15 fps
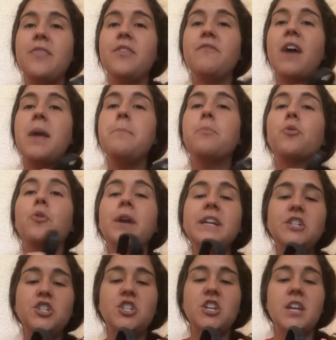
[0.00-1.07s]
And the
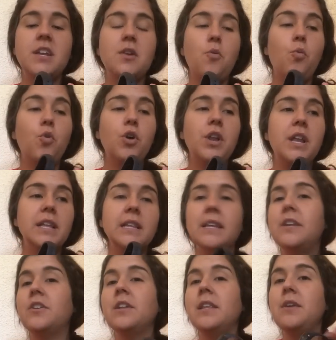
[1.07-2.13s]
vibration would
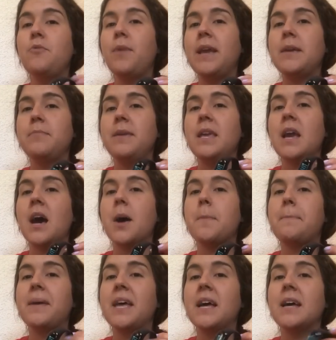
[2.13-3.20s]
literally wake me
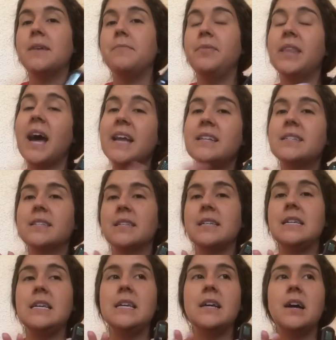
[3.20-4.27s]
up uh,
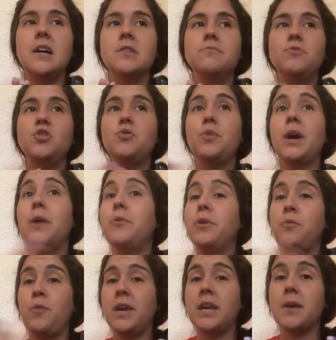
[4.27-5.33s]
nicely um, to where I
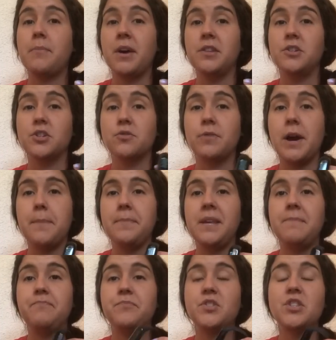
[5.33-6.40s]
wouldn't wake up others around me.